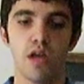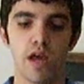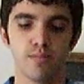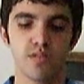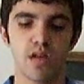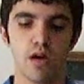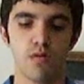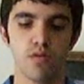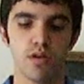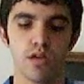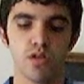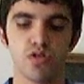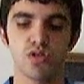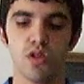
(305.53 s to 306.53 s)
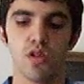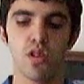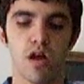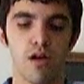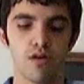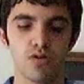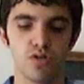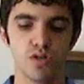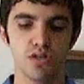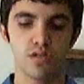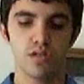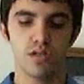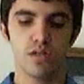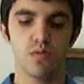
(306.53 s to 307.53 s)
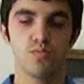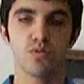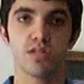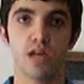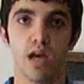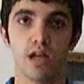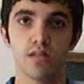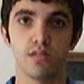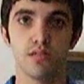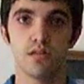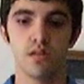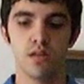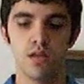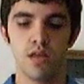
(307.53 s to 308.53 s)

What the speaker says: County is the largest in Wisconsin,